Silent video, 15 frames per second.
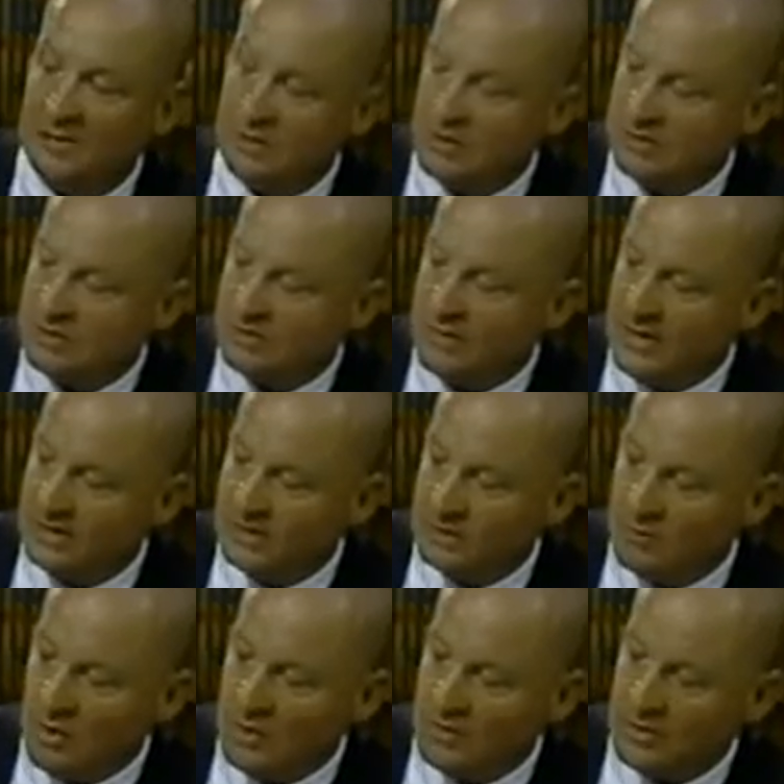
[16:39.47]
it talks about
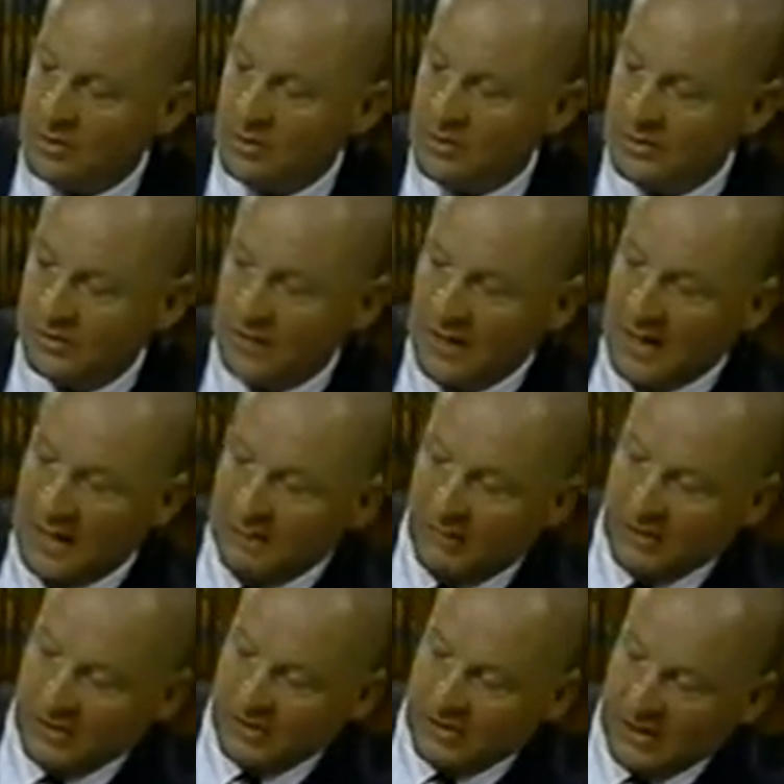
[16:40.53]
smart cards,
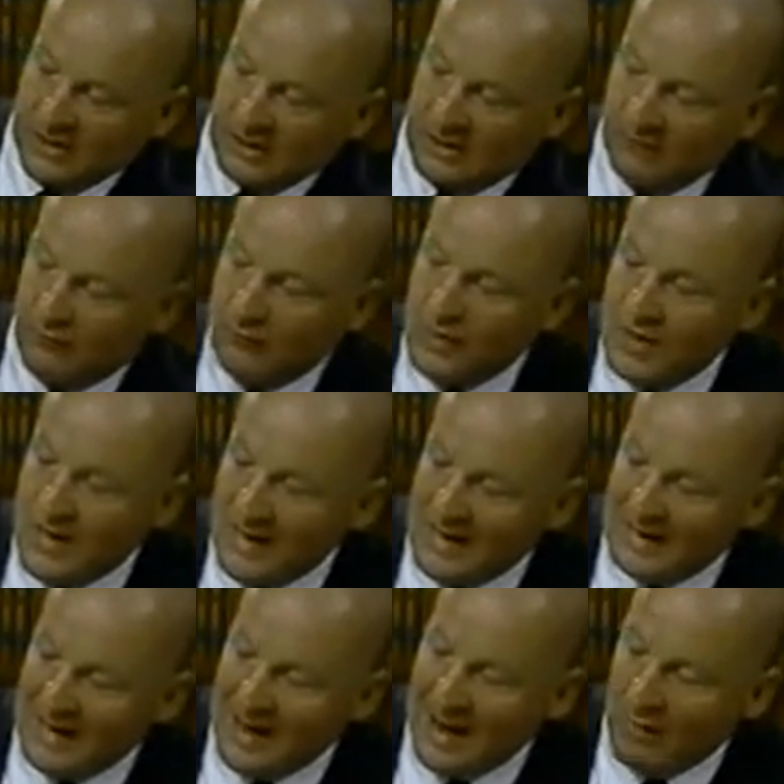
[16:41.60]
but it says if we
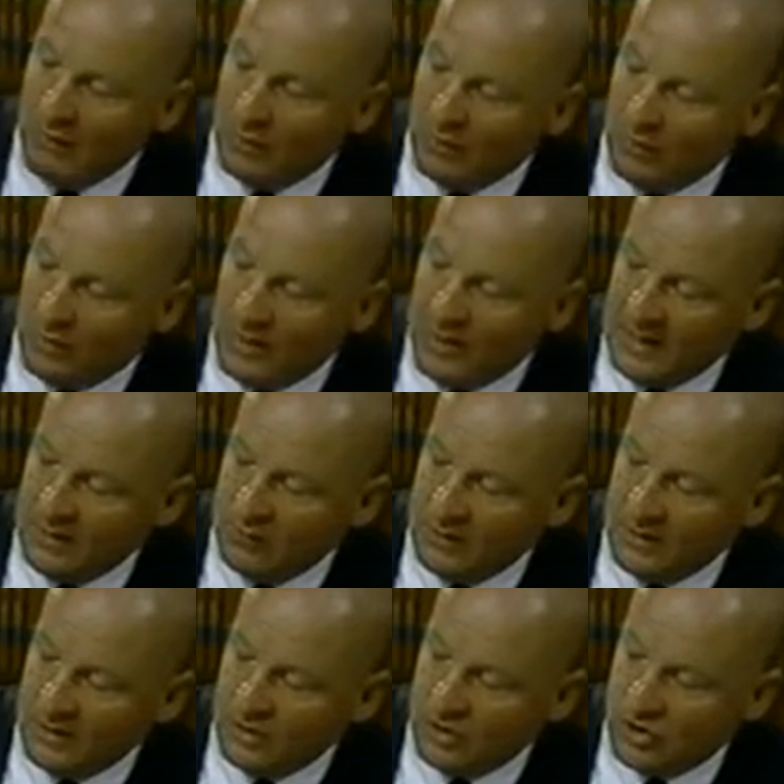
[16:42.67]
had our way,
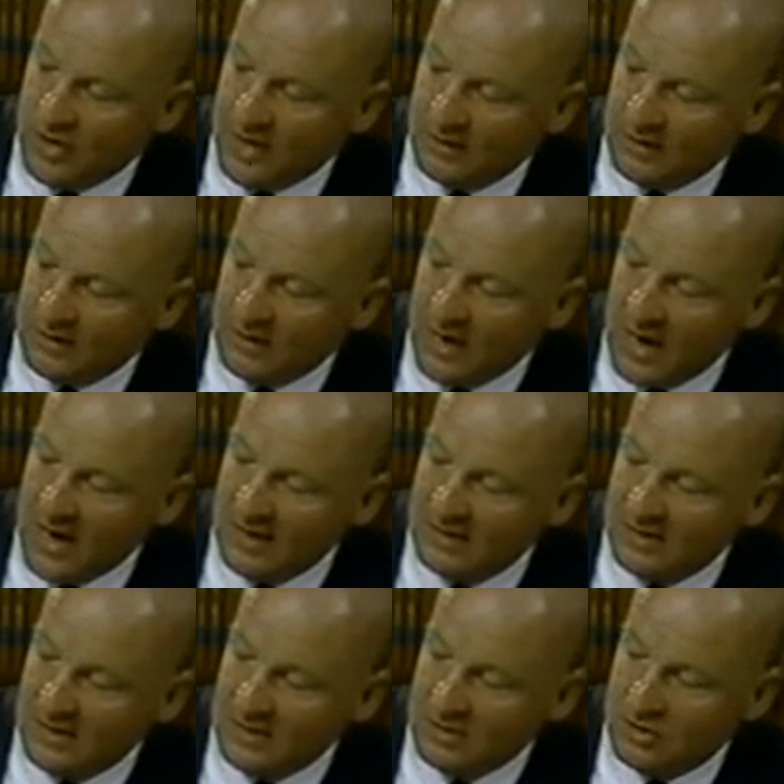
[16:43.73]
we'd inject an
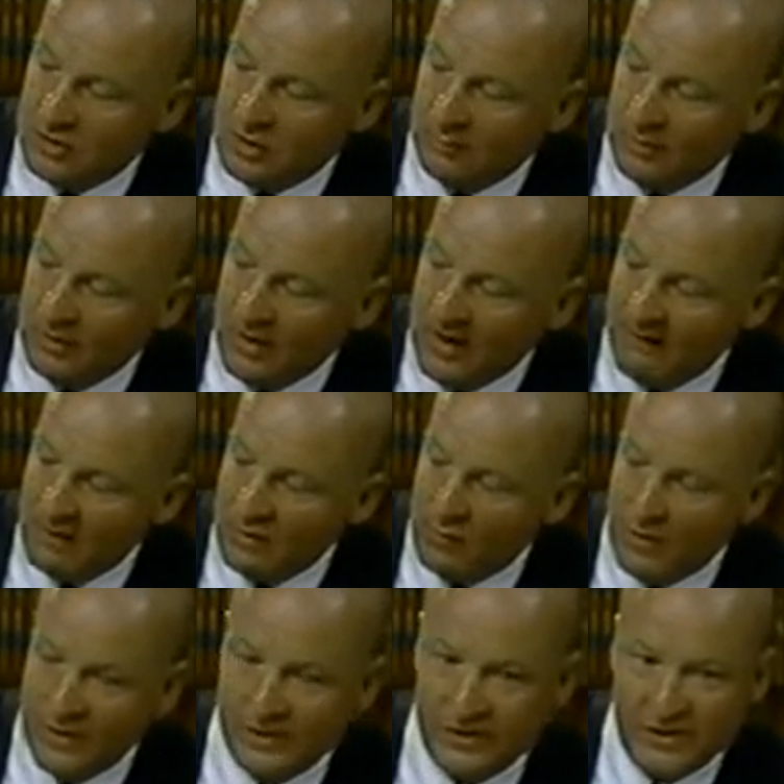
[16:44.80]
ID chip in
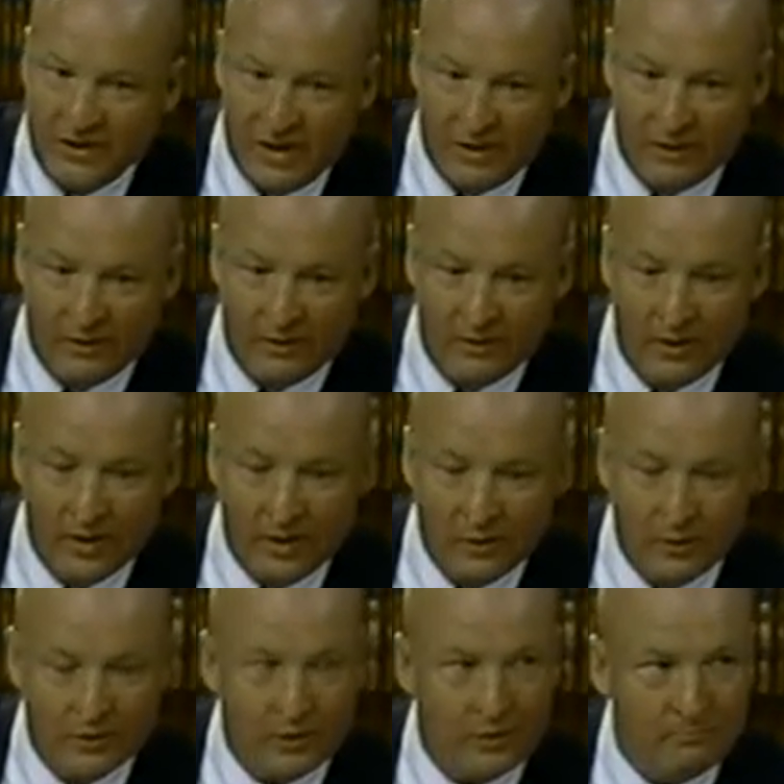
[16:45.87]
everyone's ear
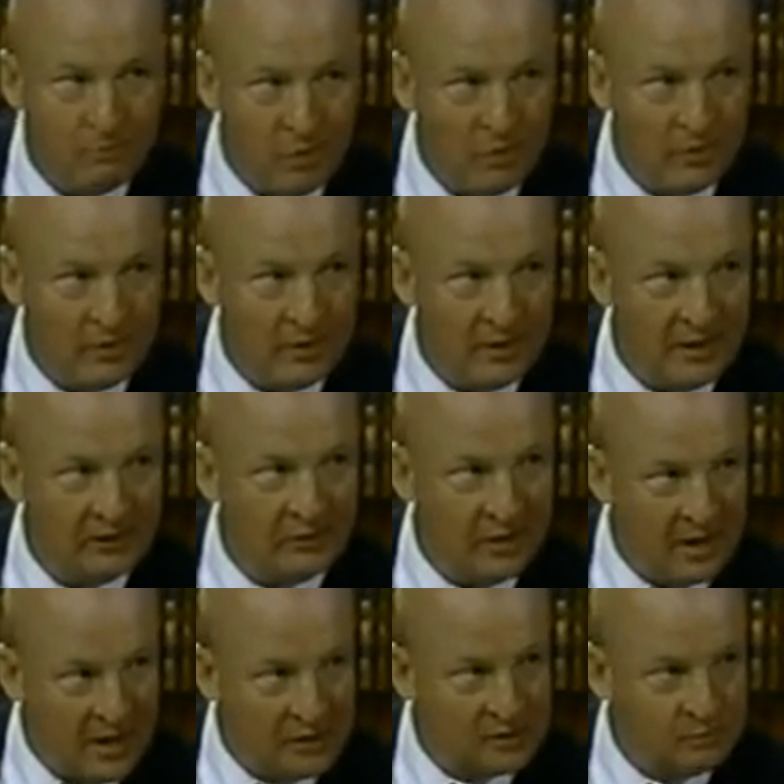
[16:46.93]
when they're born at
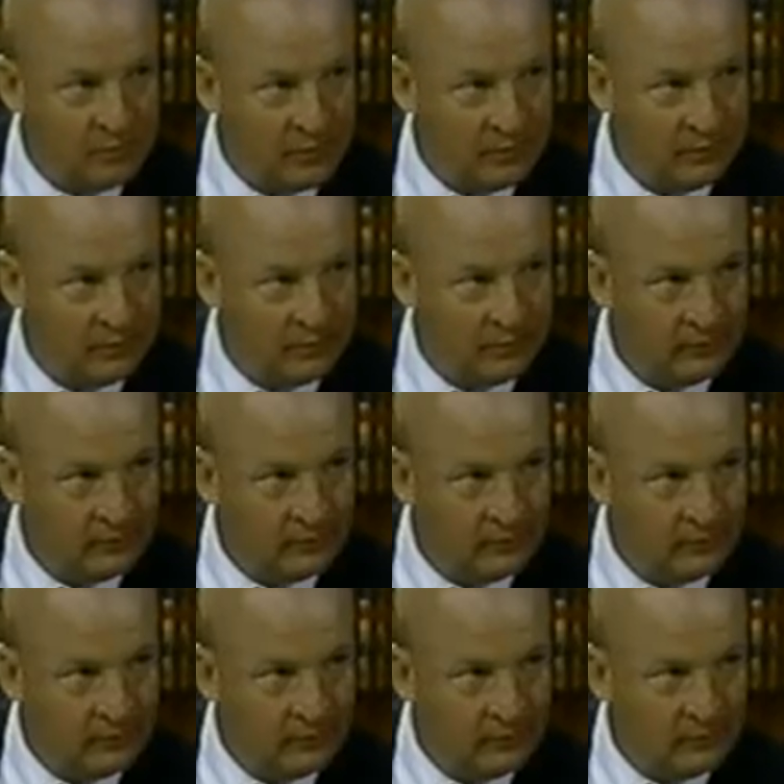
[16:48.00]
the hospital.
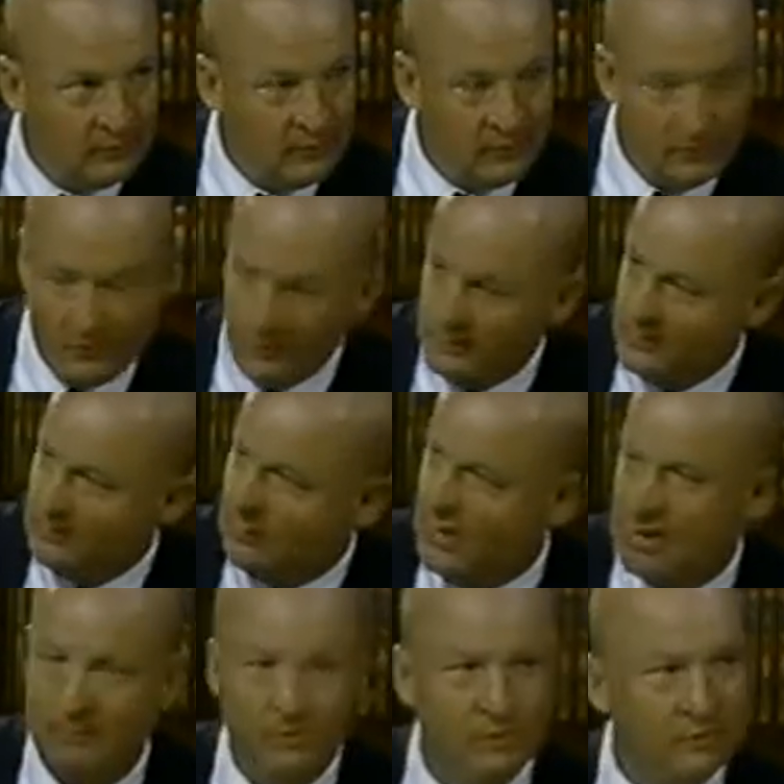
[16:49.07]

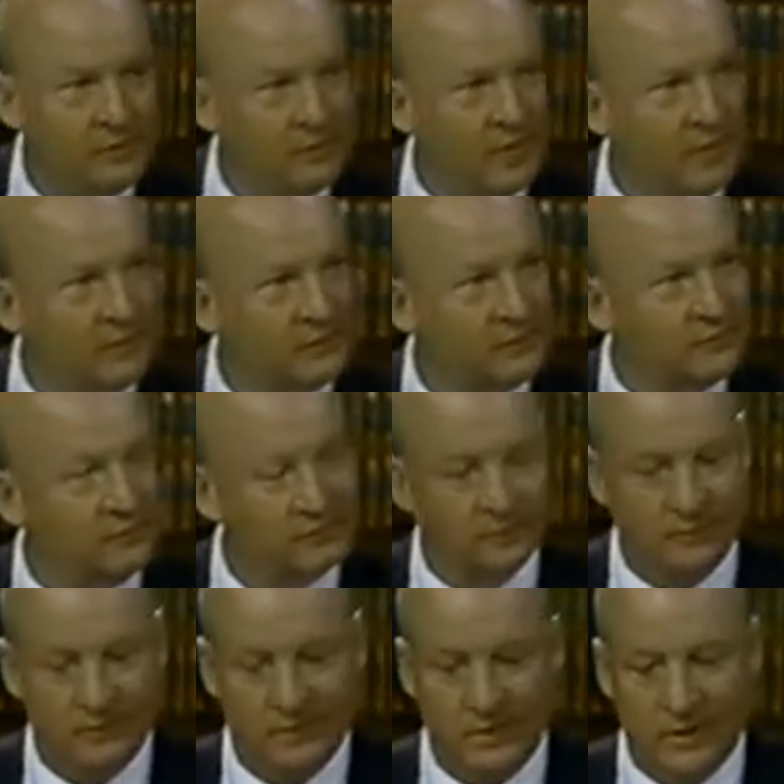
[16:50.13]
Popular Science.
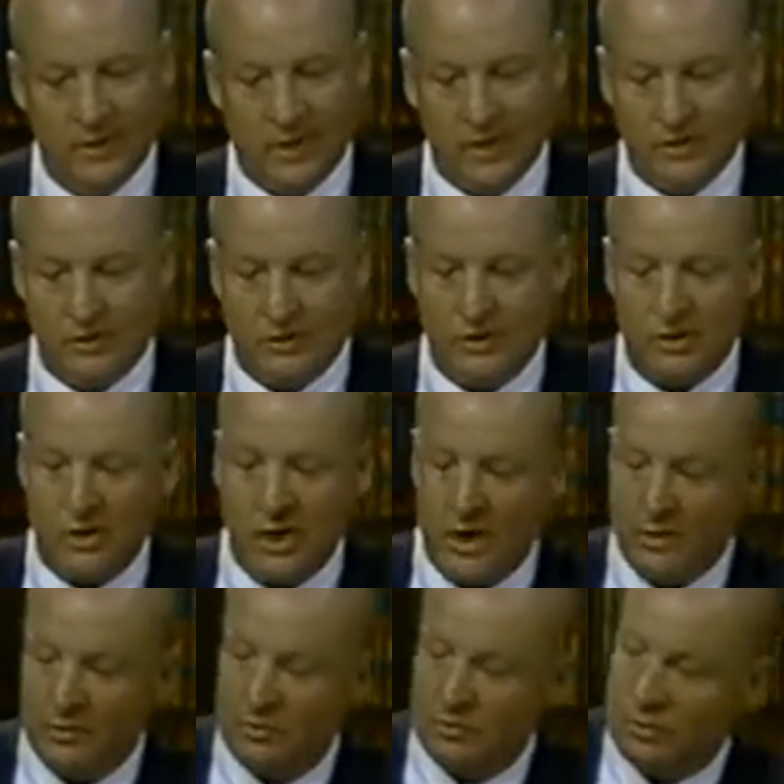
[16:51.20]
And the
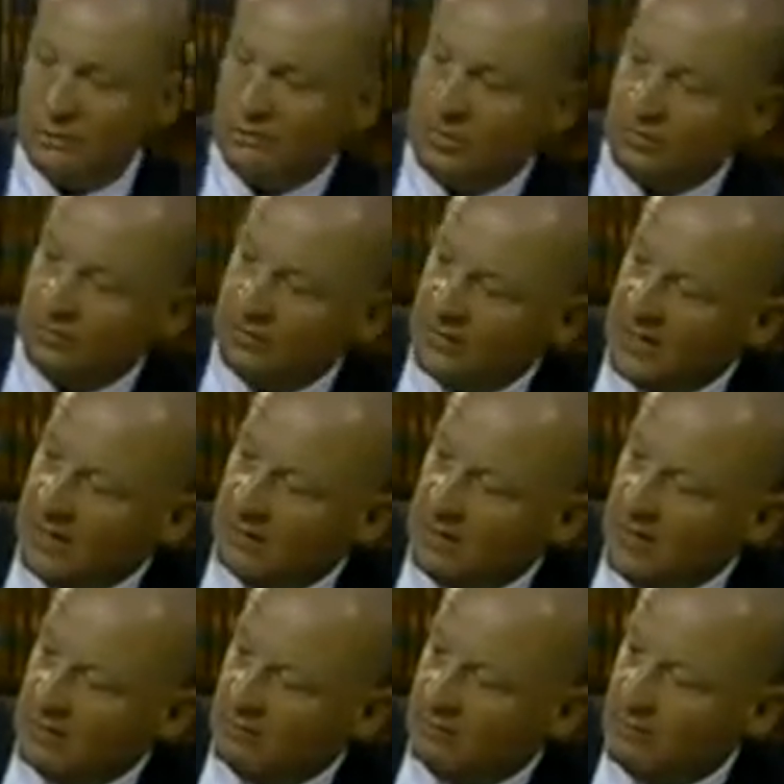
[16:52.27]
Chicago Tribune
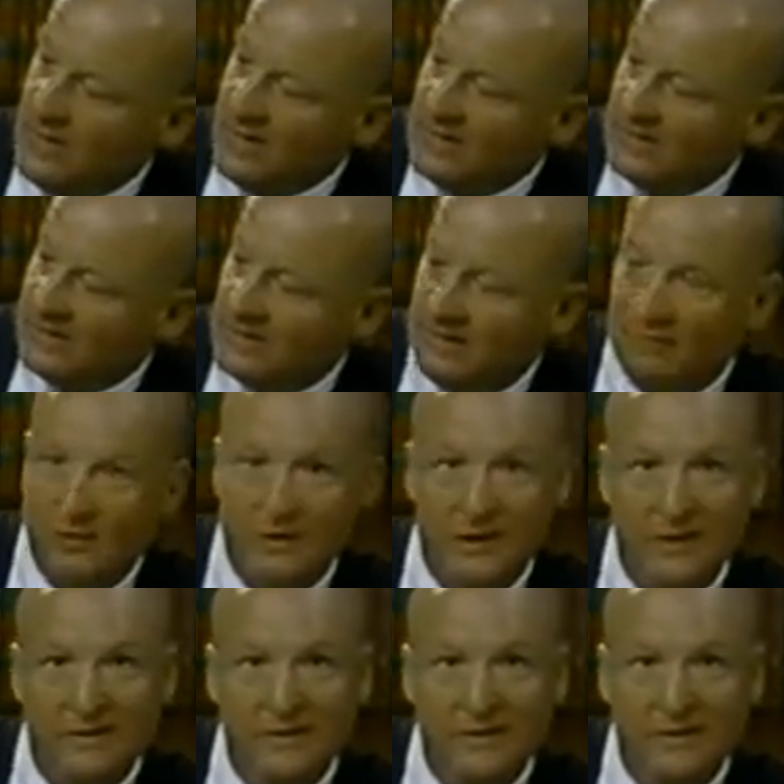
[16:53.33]
came out May 7,